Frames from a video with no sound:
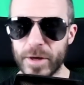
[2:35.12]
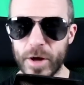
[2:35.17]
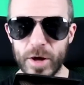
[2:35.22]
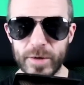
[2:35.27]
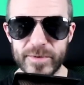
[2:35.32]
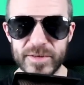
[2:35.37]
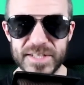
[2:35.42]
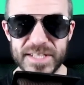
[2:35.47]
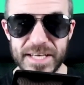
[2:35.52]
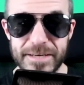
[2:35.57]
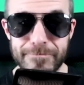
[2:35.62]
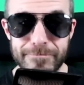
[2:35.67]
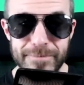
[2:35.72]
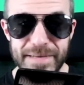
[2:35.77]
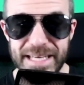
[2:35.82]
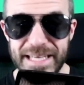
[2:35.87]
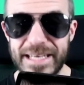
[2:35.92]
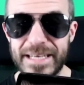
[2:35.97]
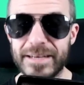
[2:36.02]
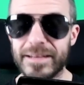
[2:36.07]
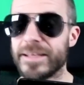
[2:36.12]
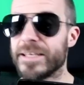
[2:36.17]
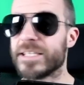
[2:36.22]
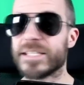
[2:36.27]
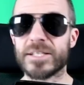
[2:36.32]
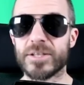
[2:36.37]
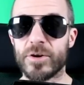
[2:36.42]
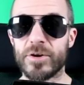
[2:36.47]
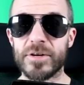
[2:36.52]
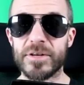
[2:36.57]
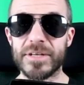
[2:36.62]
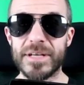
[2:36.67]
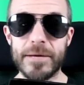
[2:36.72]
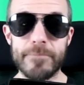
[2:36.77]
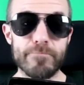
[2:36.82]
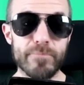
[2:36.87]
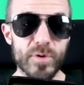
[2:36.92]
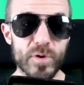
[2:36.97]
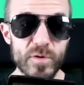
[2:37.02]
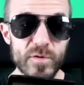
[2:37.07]
almost immediately started
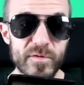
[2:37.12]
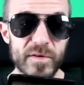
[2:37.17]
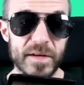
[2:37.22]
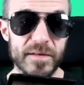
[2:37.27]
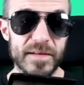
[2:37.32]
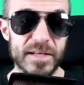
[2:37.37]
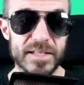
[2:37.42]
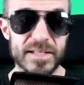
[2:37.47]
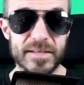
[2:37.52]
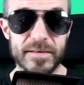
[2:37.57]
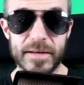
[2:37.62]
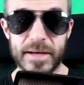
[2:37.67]
improving this